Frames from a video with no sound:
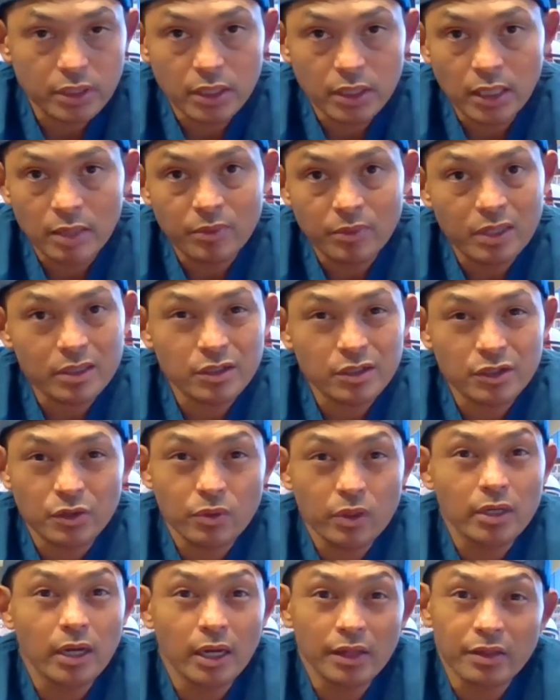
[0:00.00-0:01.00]
And I'm like, you know
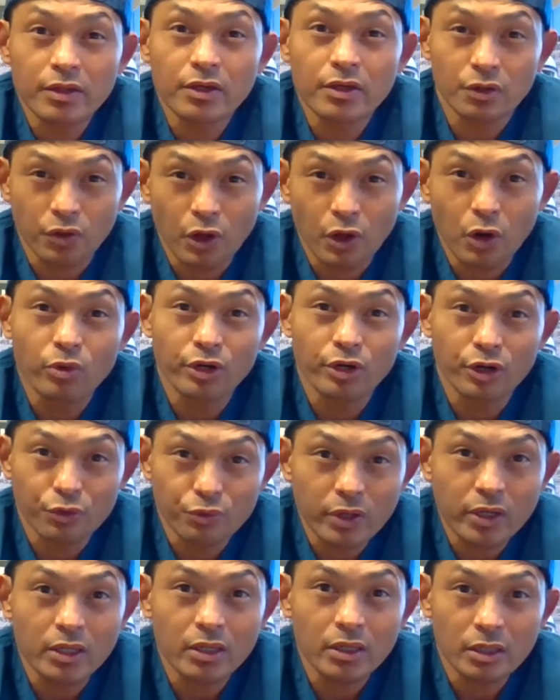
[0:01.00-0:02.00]
what? I think you'll know when you're
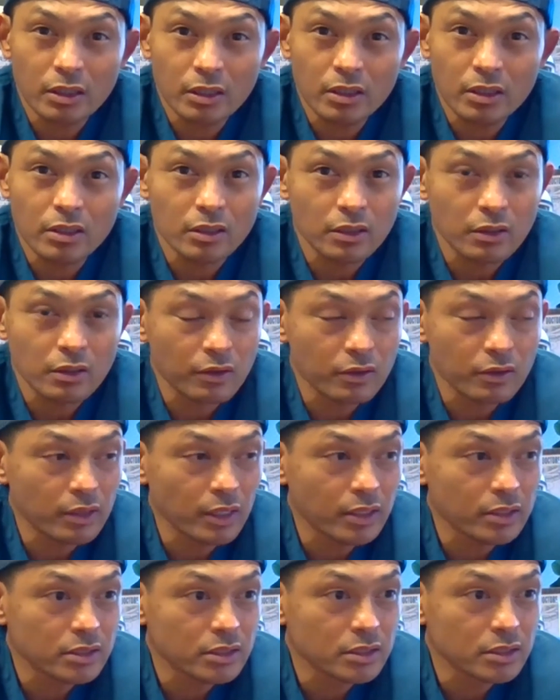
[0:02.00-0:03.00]
ready, you know, and
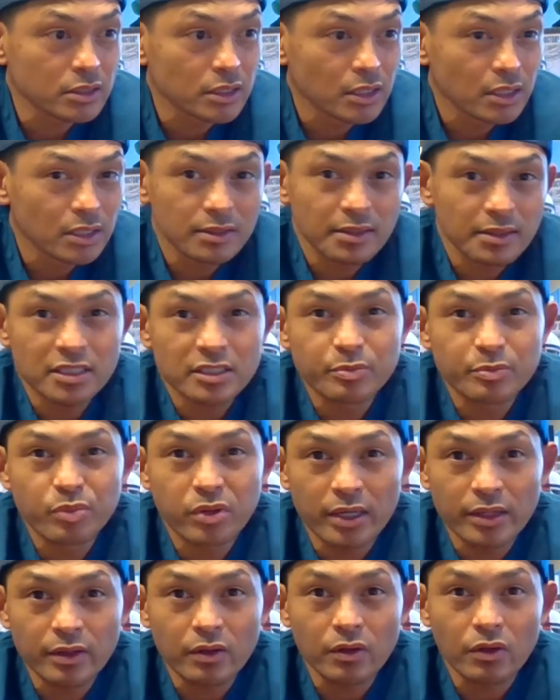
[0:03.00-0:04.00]
that's, that's
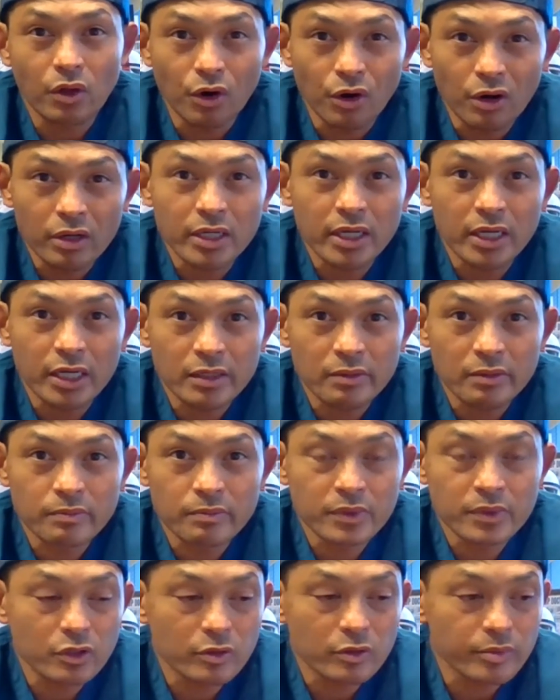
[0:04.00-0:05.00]
playing the long game,
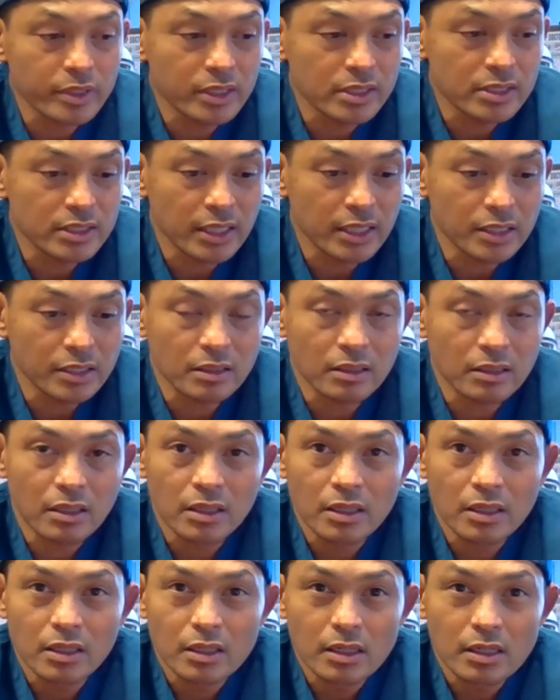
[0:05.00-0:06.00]
you know, because I can,
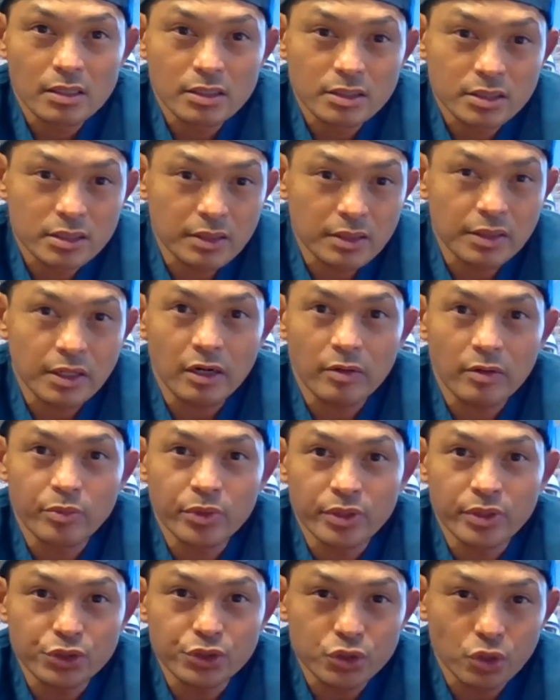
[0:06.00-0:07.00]
sit there, be in
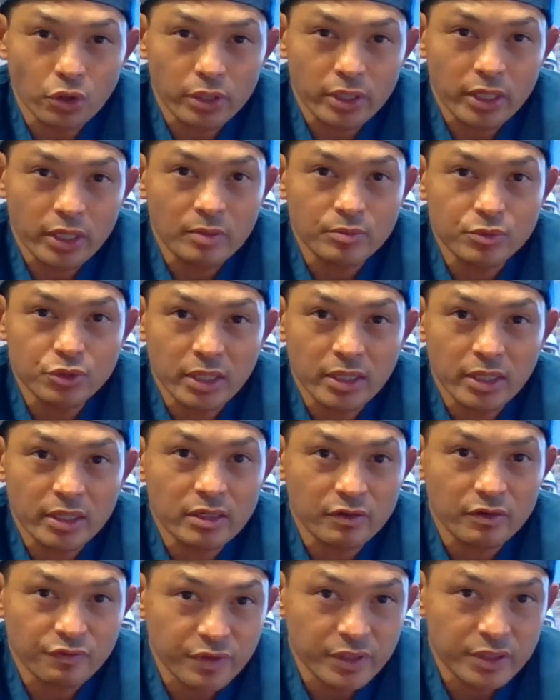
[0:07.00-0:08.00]
the short game, try to
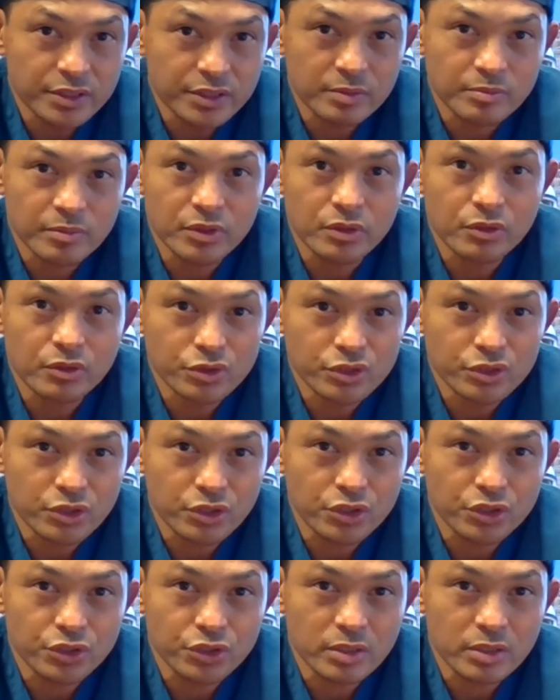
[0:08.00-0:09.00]
convince him to do
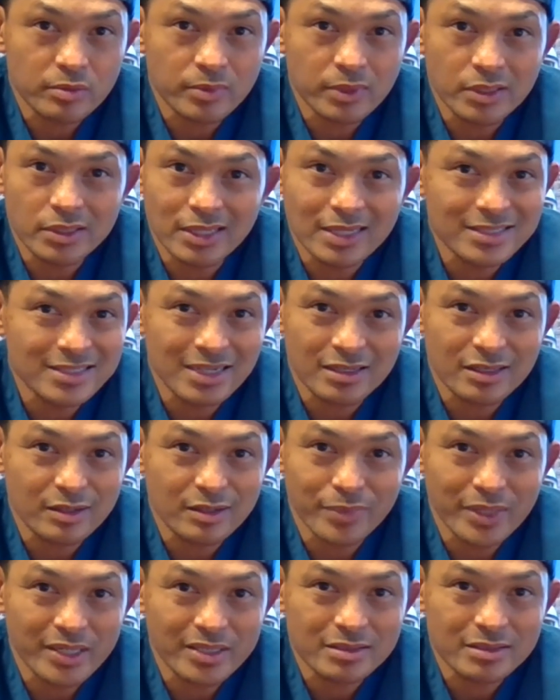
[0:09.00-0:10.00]
surgery, but that's not the
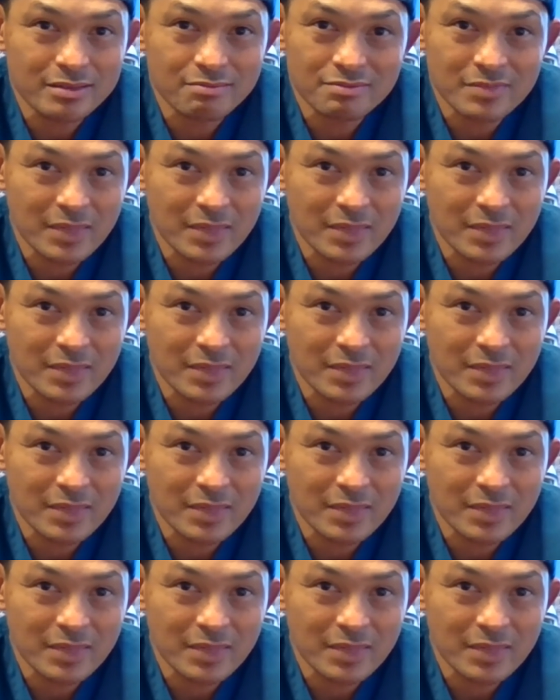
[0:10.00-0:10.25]
best.